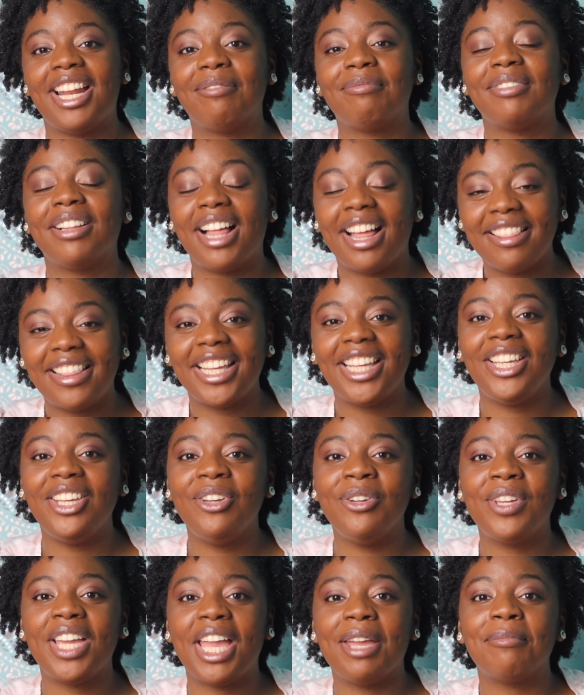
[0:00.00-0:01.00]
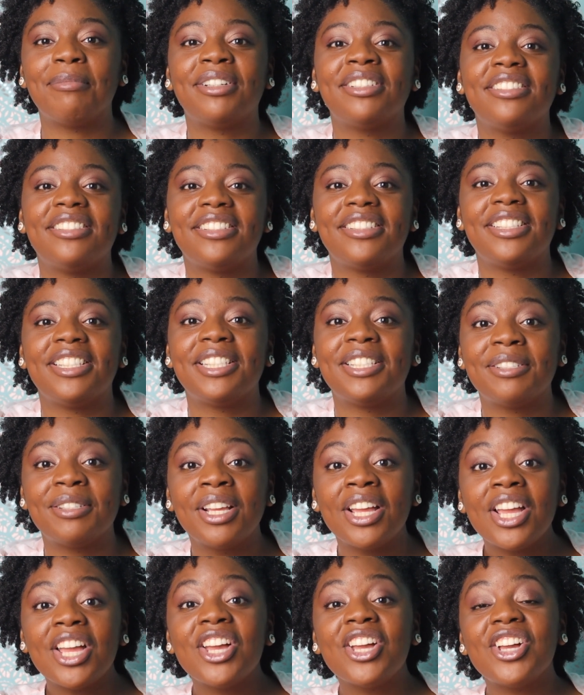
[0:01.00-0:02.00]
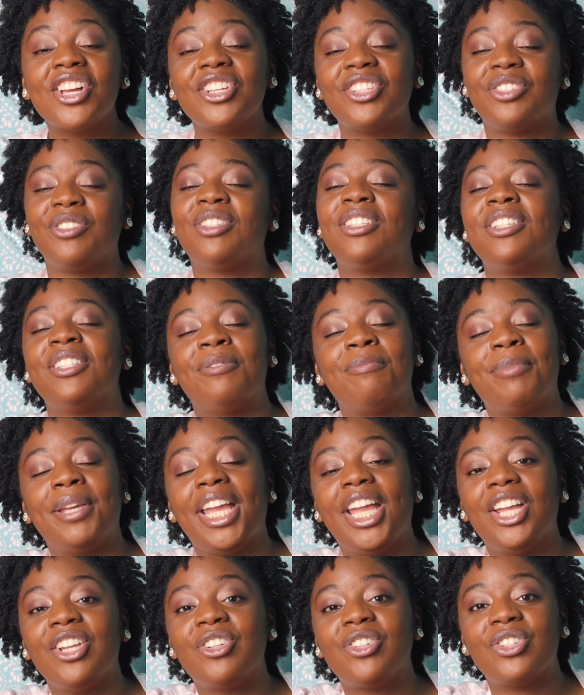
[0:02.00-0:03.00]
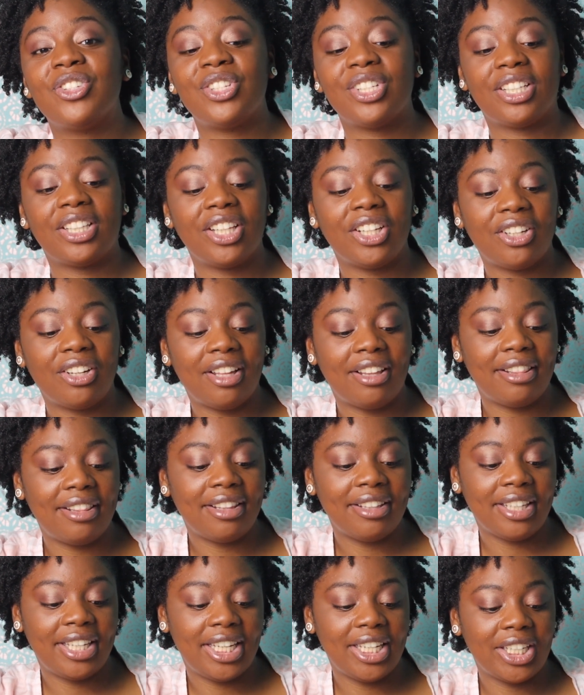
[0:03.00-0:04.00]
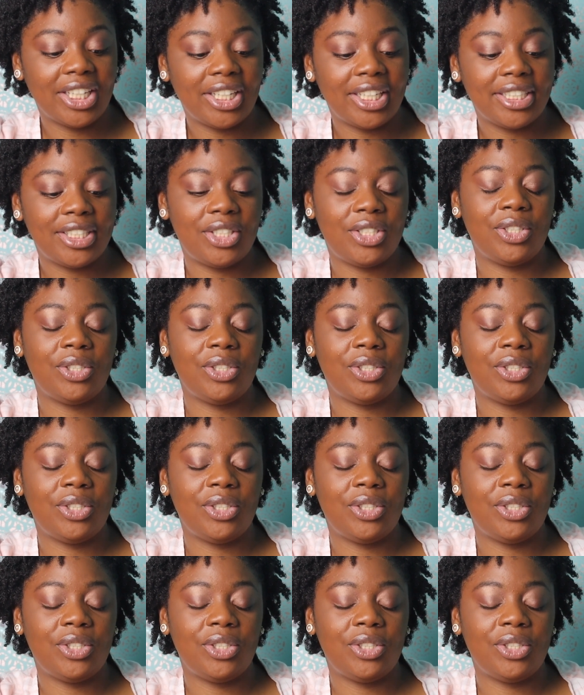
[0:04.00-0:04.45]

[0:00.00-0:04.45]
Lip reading: I'm glad that you came onto this page to click on here